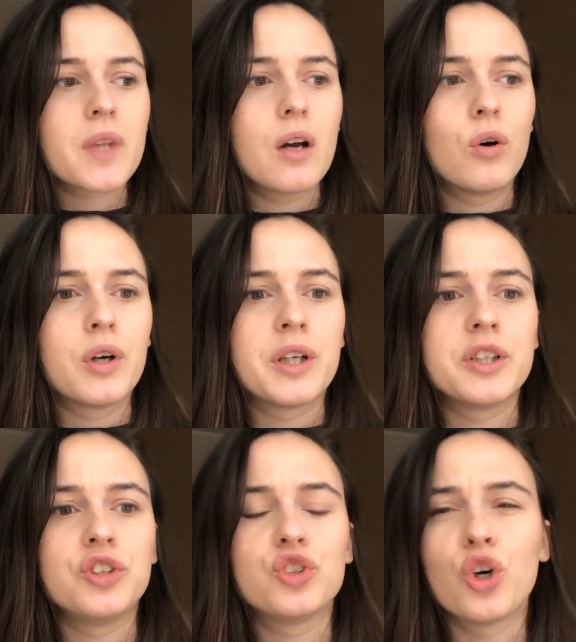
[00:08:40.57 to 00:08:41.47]
or
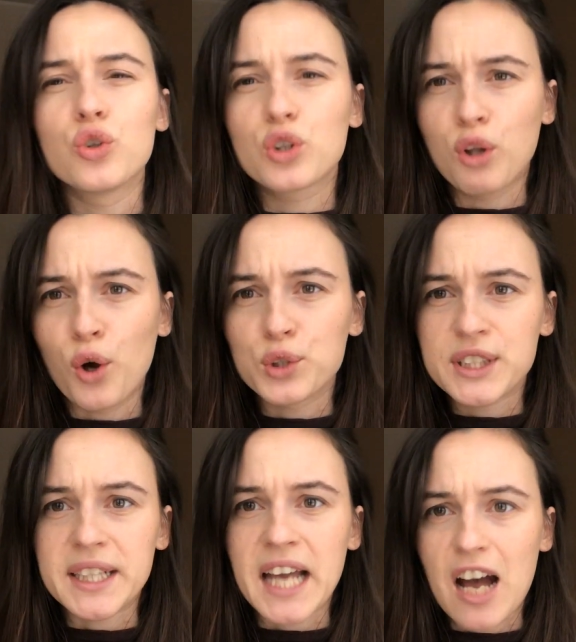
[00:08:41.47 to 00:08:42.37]
you don't close
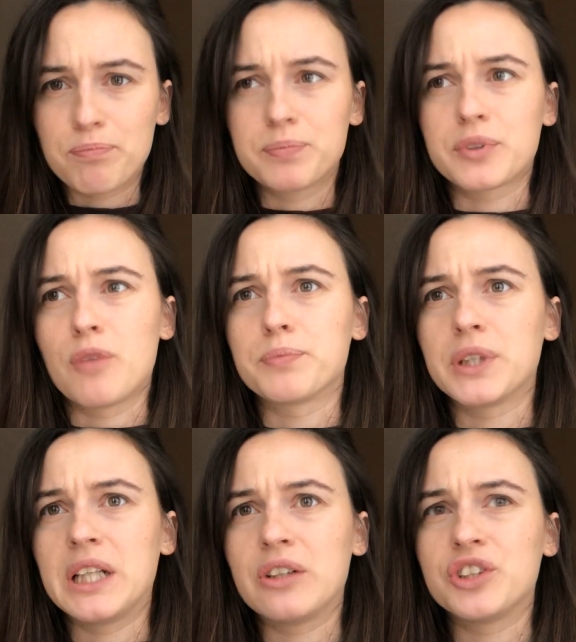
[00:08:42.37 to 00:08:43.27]
the cap
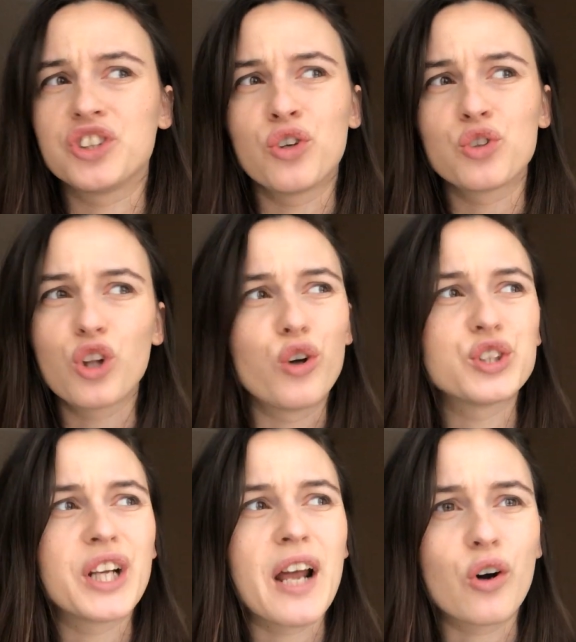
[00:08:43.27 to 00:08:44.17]
properly, or you don't close
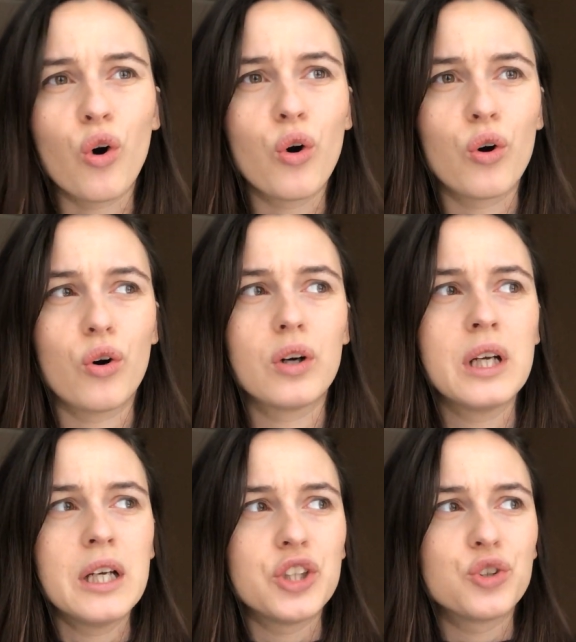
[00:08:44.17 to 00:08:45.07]
it at all,
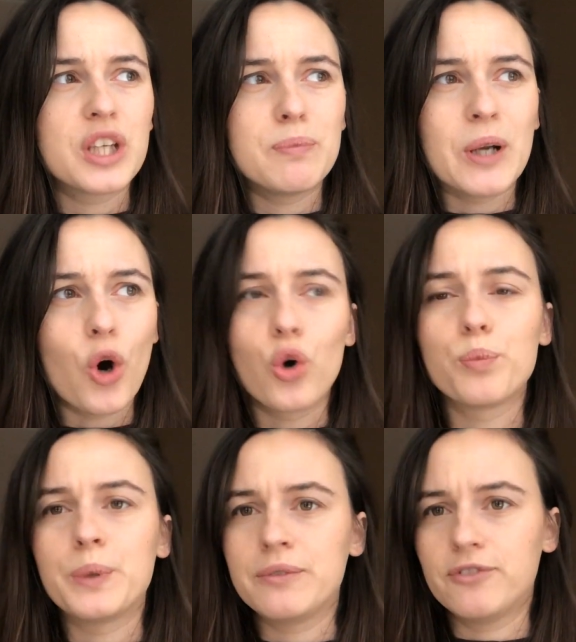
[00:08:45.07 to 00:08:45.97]
you keep it
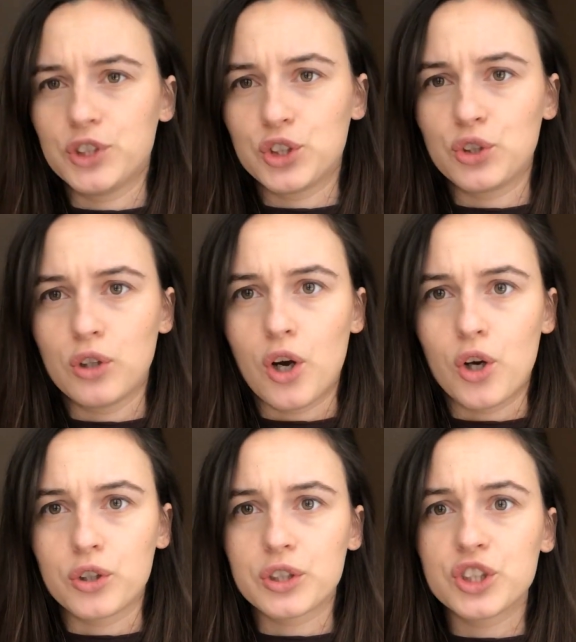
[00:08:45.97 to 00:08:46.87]
open for too
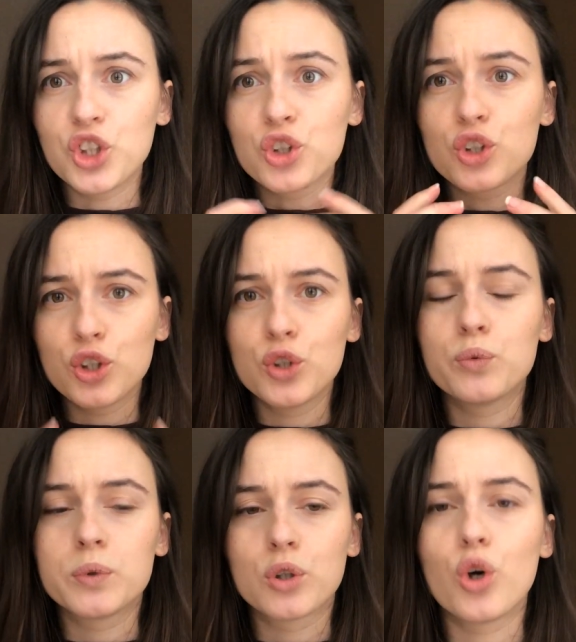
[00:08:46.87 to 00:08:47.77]
long, your glue
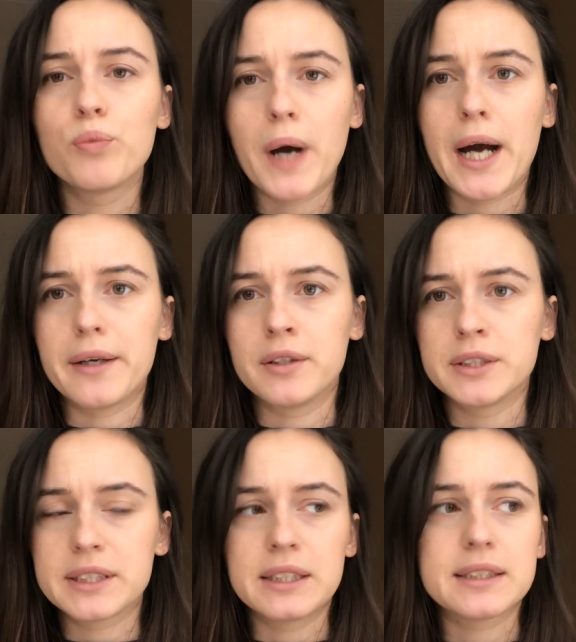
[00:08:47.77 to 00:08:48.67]
will go bad.
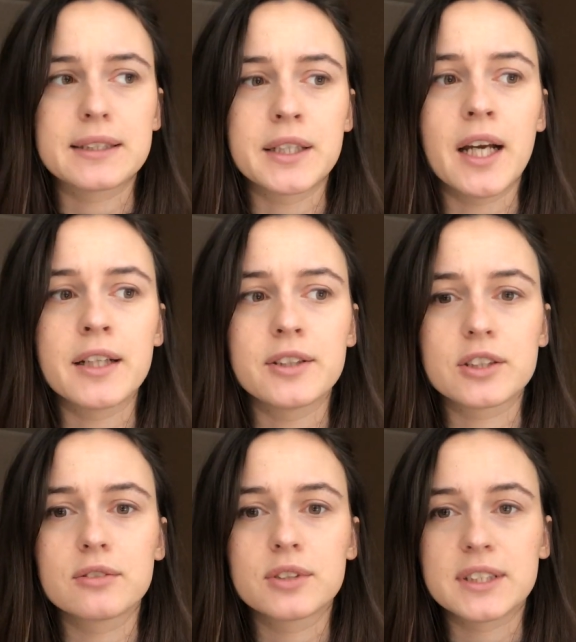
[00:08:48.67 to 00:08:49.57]
Honestly,
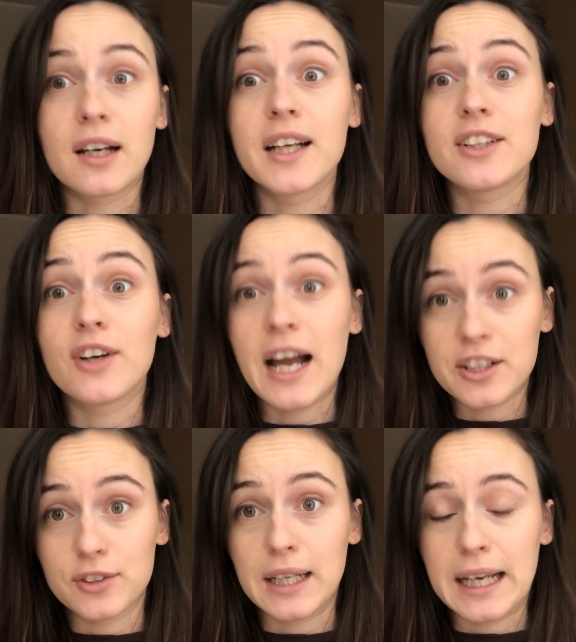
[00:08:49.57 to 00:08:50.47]

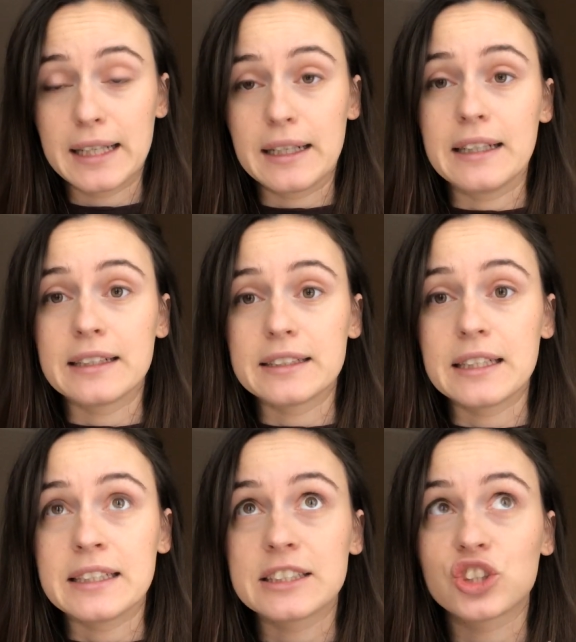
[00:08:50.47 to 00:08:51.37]
cyanoacrylate, it
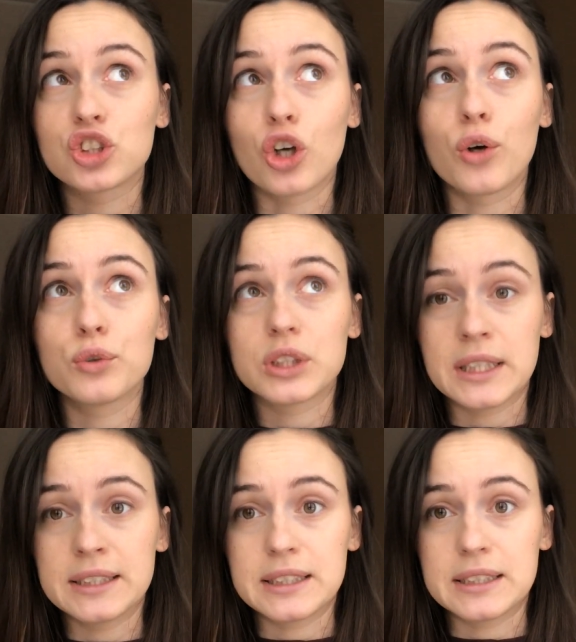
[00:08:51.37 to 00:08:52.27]
is so
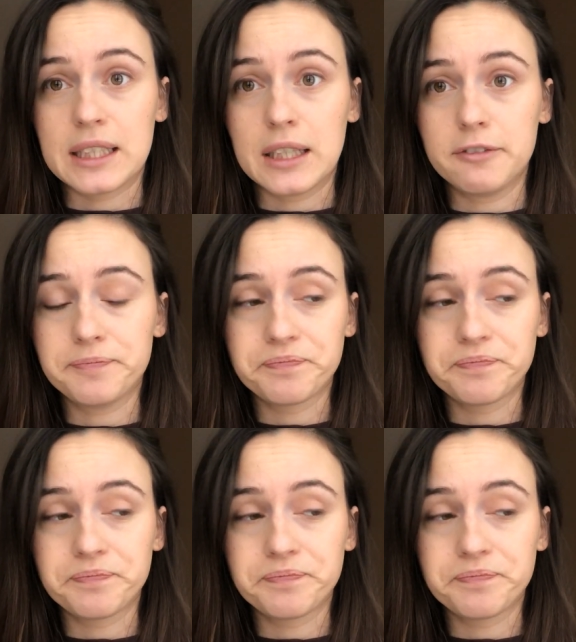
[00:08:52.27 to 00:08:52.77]
sensitive,